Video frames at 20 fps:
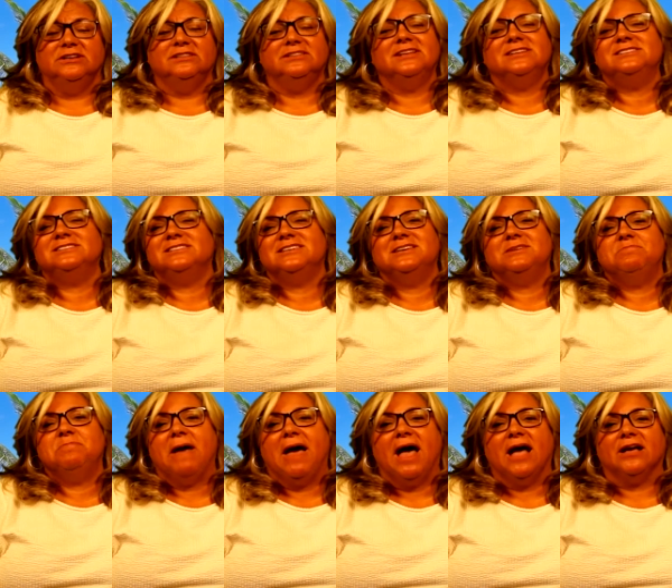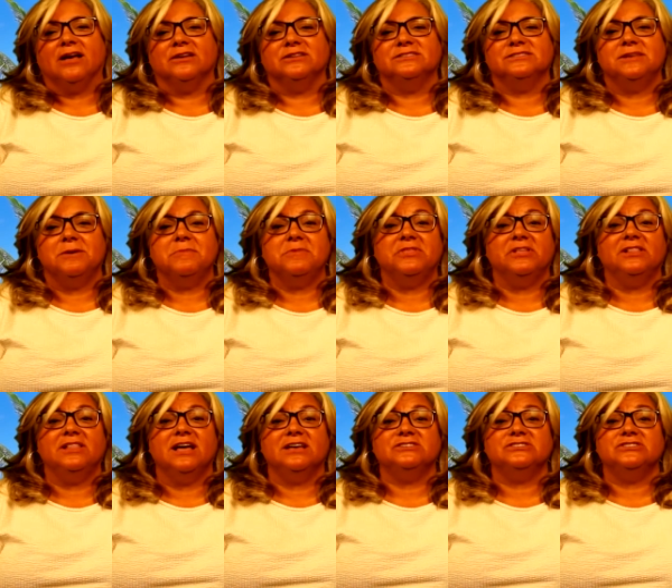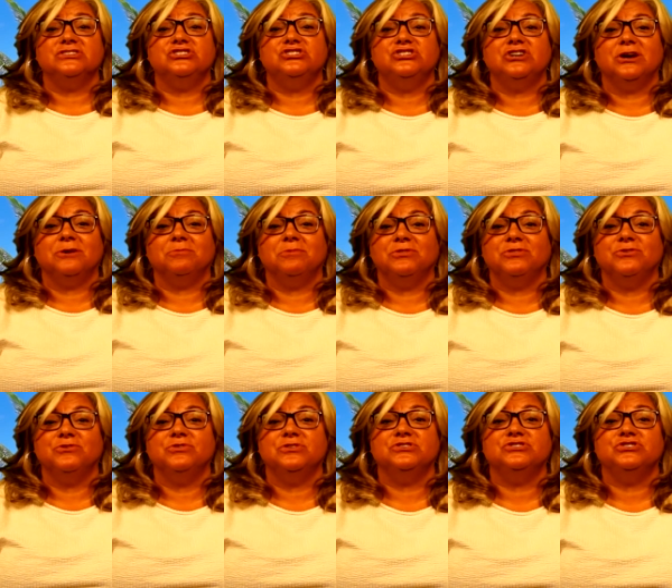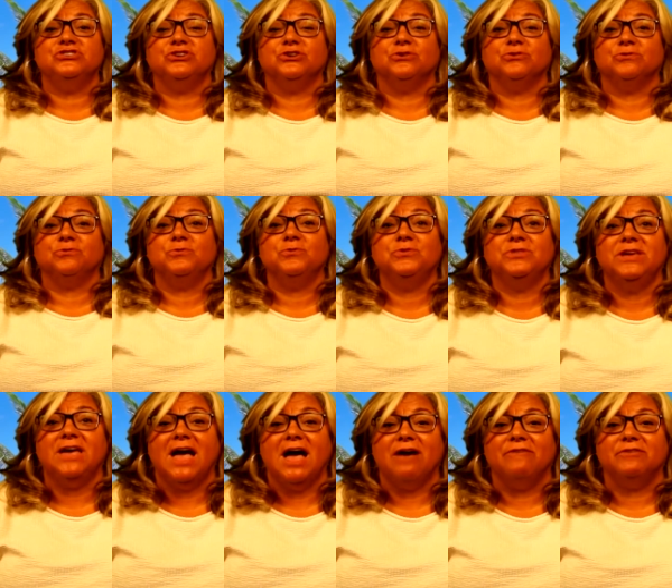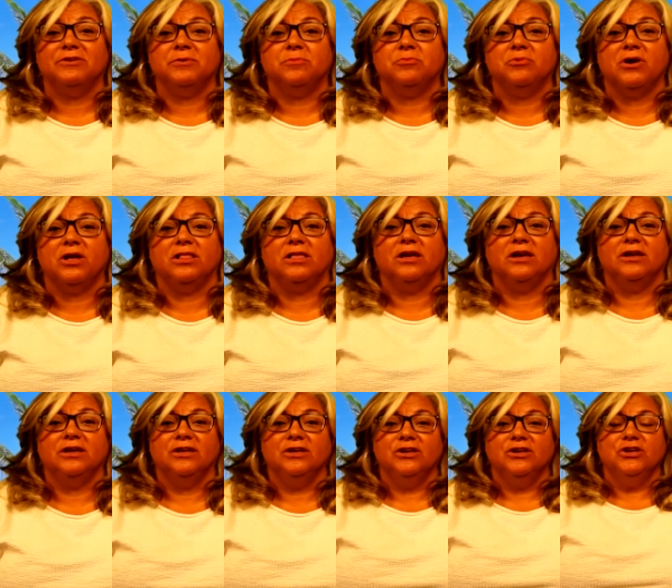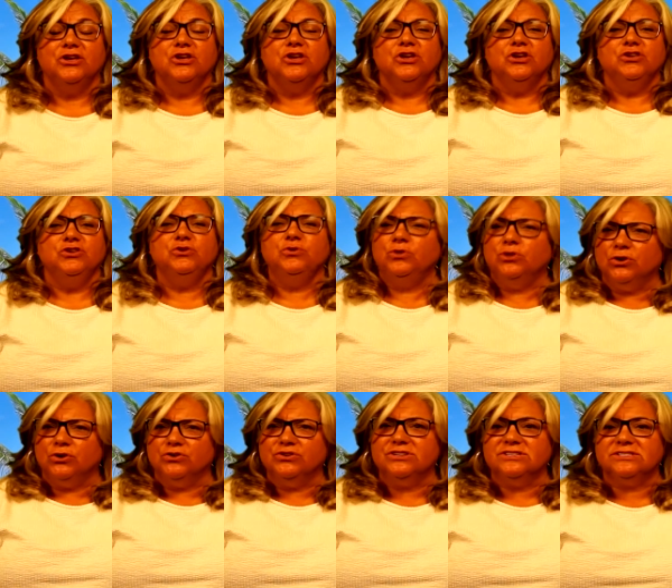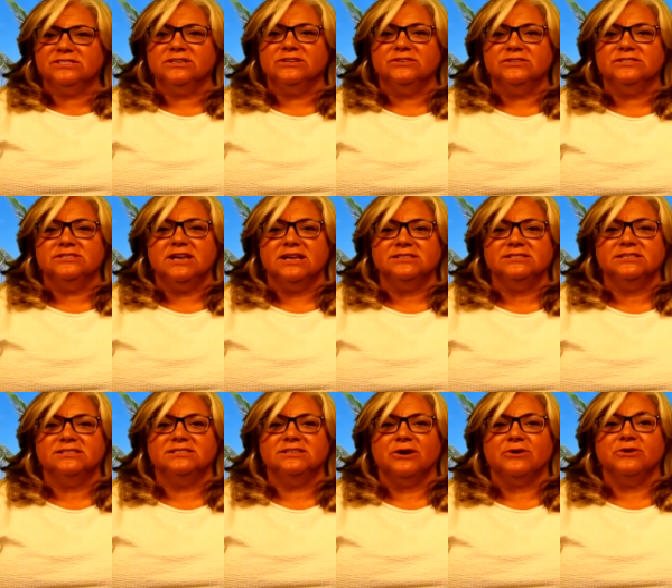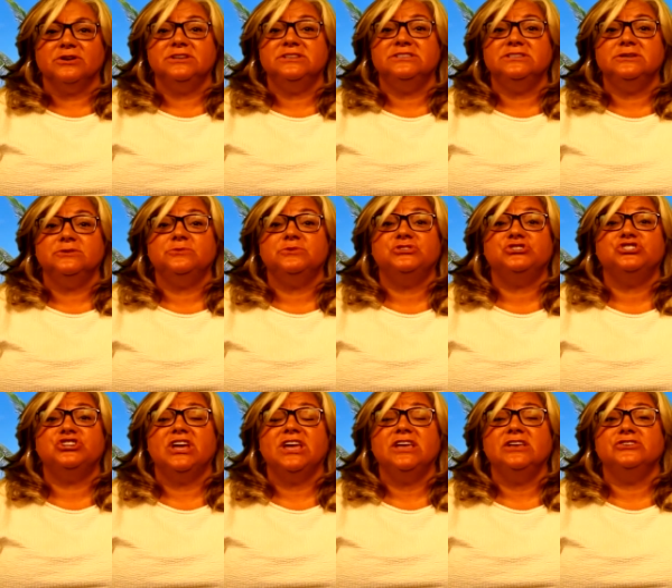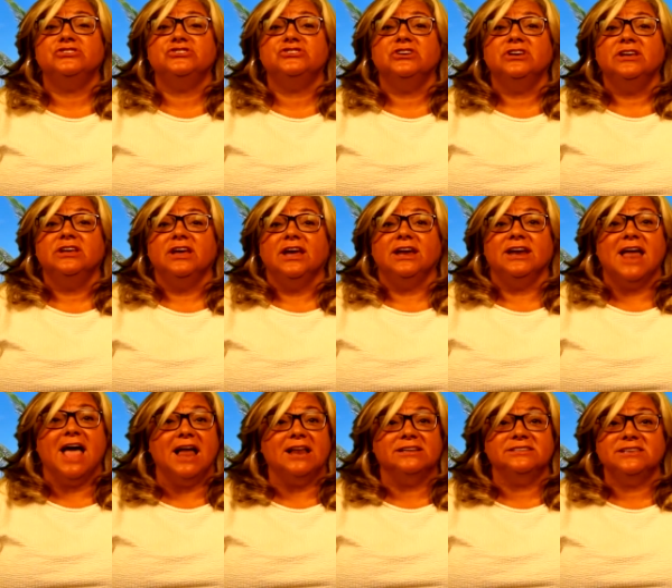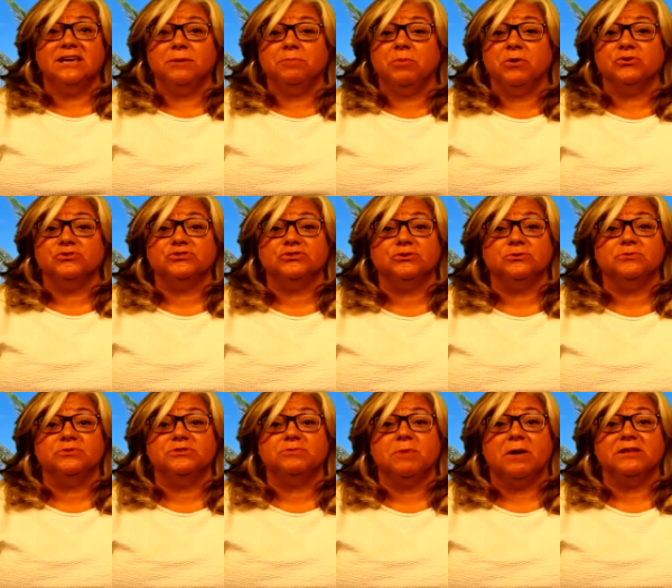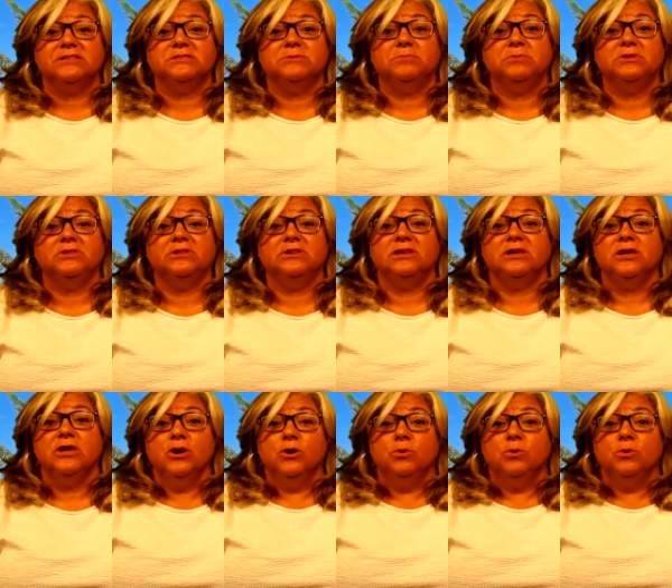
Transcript: Let's think back on some of the lessons shared with you this year through the Avid umbrella. You learn the skills necessary to deal with change and how to take personal responsibility